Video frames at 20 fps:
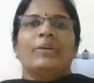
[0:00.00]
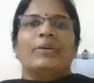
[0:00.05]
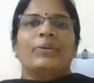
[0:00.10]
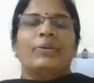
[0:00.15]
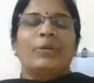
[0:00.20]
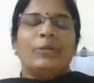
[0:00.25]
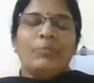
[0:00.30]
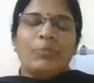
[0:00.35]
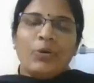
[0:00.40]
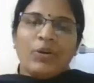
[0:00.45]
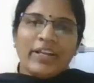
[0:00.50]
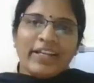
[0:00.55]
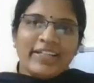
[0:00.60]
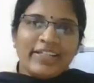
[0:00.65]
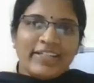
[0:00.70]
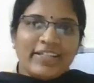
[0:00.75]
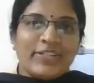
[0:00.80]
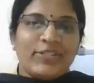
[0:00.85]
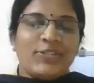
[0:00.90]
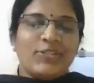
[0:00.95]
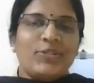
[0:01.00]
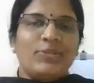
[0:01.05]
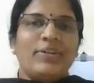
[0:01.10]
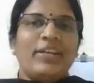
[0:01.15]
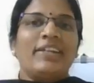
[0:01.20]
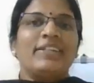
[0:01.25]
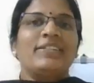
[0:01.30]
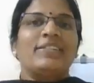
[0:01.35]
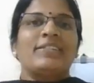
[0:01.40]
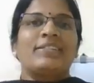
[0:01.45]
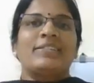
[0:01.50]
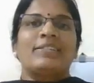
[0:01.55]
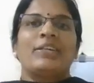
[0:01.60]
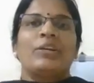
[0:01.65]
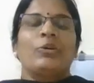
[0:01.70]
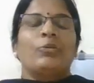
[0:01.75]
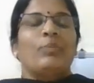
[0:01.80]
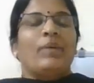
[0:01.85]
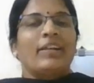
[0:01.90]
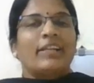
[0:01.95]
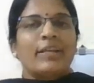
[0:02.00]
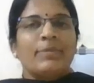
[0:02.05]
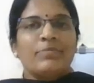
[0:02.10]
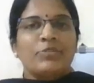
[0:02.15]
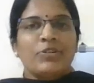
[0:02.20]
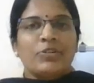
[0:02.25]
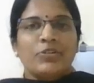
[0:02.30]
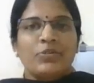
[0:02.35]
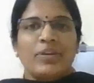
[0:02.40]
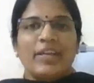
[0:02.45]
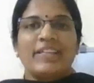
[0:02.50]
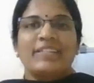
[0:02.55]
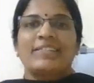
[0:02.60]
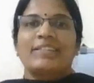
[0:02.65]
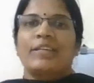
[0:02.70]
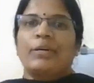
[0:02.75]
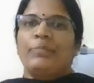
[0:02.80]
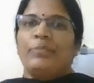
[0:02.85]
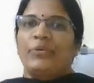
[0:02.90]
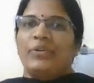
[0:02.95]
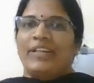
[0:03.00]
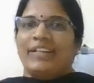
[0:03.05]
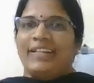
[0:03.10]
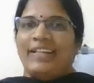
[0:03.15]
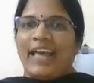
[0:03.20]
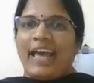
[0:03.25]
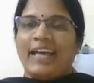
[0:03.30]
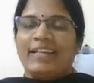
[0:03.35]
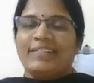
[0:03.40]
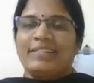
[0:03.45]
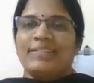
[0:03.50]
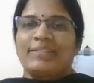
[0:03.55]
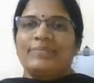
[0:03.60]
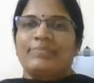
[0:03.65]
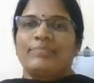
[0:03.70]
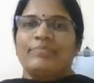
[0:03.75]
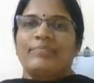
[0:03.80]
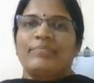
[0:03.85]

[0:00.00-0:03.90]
Good morning, dear students. Welcome to today's computer class.